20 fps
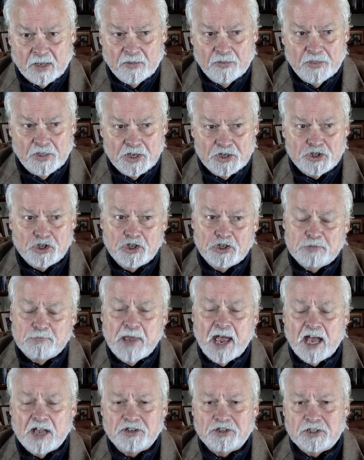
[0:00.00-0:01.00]
This is
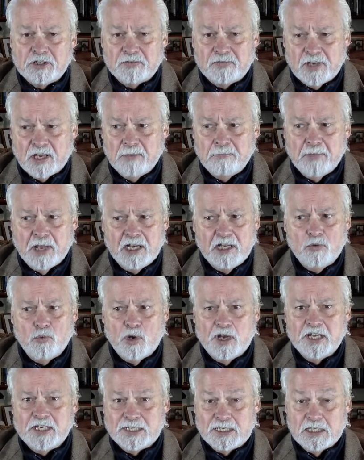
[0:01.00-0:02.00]
massive. In many
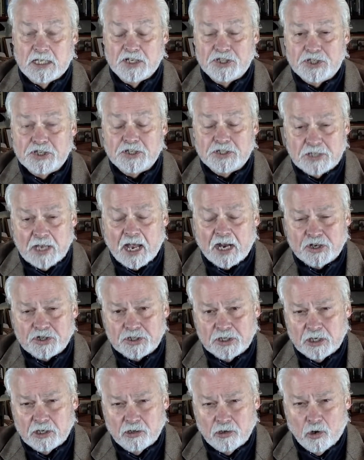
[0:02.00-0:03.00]
ways, this is
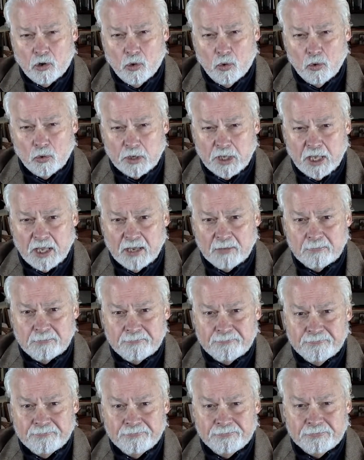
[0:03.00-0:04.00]
actually the whole game.
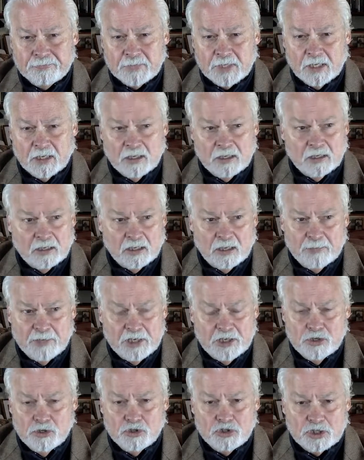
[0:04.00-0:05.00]
Let me
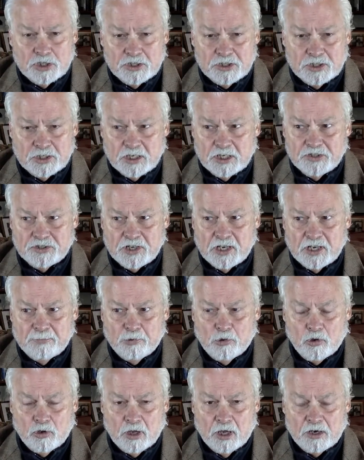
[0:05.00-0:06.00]
use as an
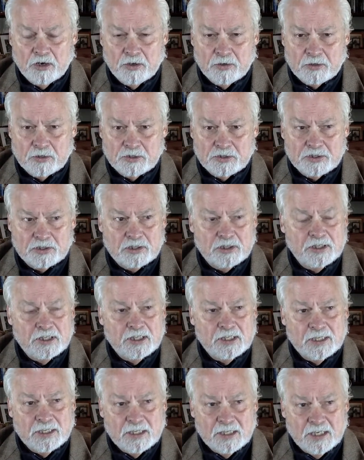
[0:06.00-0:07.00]
example gun owners.
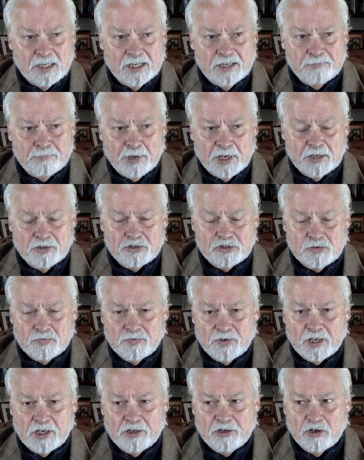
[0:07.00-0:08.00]
In
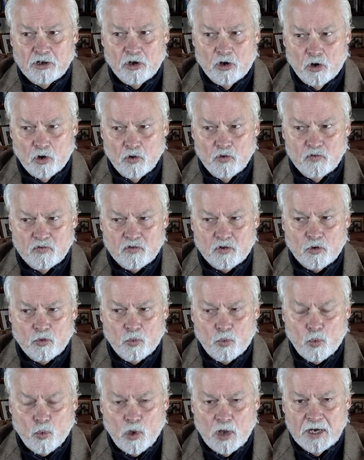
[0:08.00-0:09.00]
Pennsylvania, over
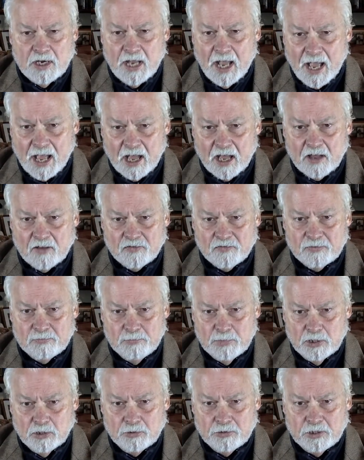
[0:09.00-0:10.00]

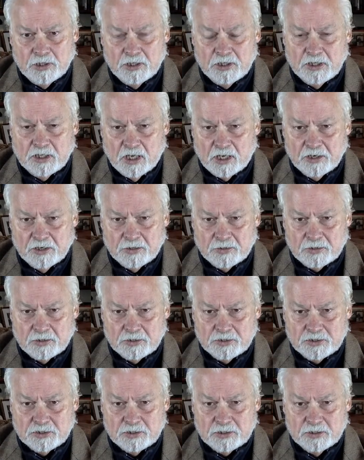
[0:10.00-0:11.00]
500,000 gun
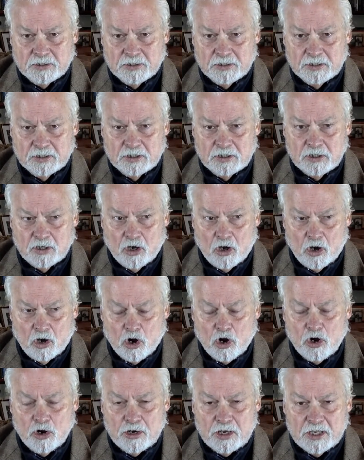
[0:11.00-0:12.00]
owners
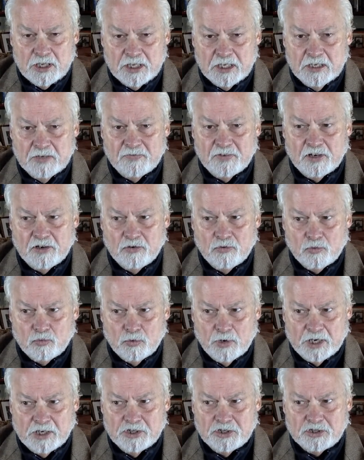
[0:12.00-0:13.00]
aren't even
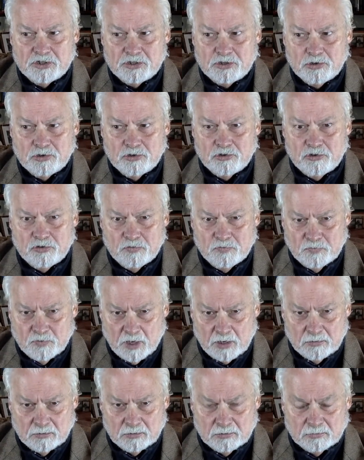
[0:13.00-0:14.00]
registered to
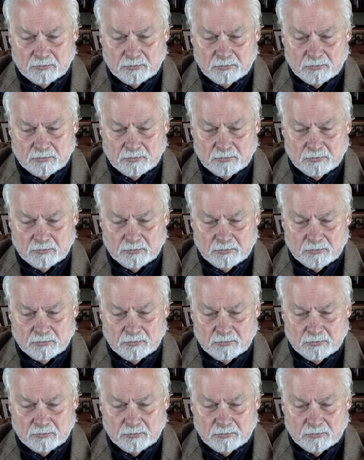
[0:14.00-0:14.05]
vote.